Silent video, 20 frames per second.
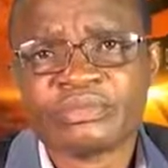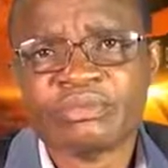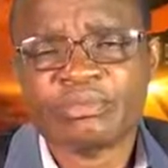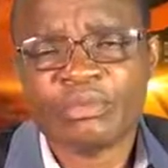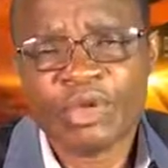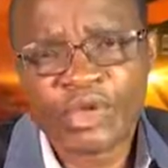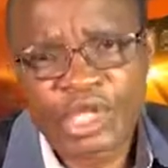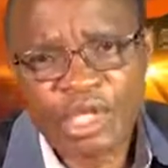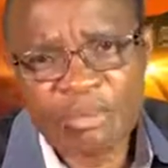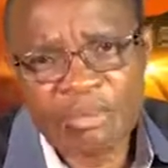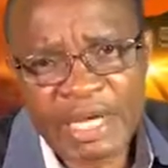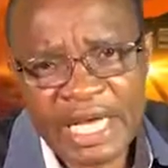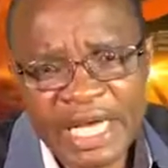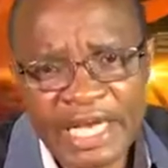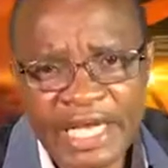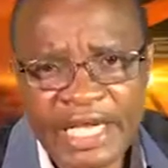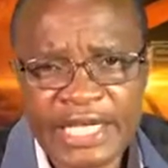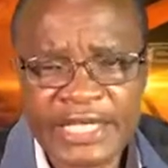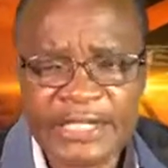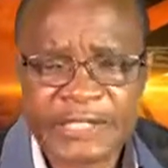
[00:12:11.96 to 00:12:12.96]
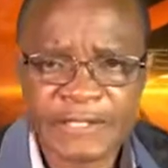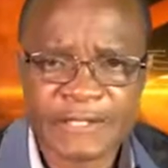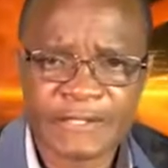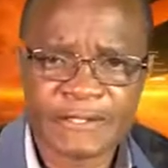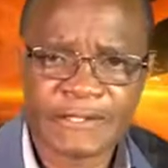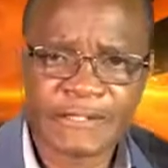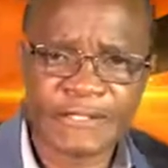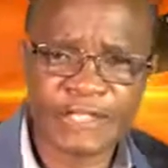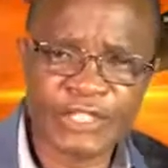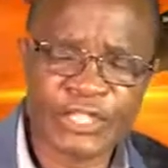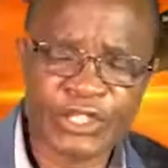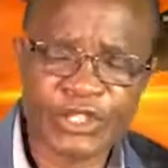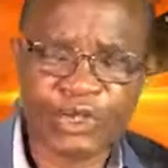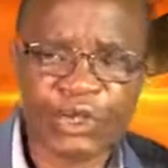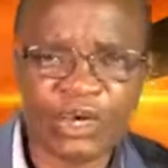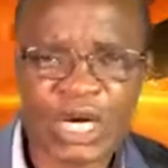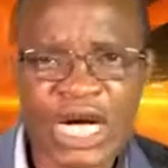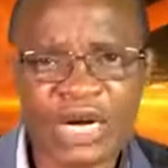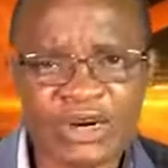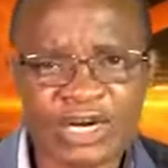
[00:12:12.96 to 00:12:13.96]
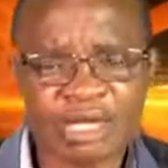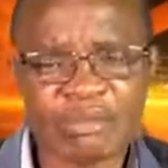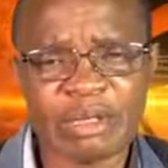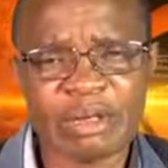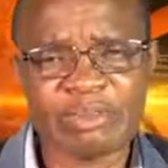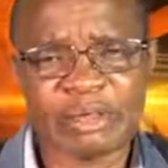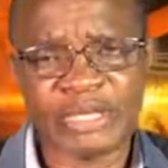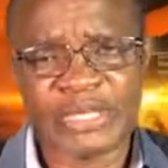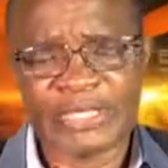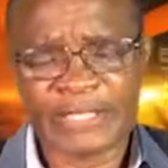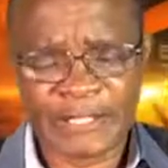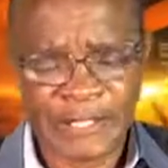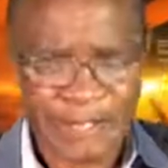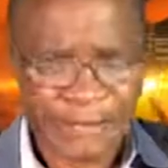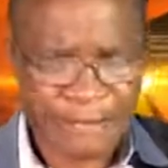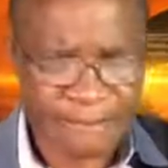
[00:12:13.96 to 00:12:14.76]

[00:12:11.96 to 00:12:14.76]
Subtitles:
Modhi mbele, nikech ogangore mapek.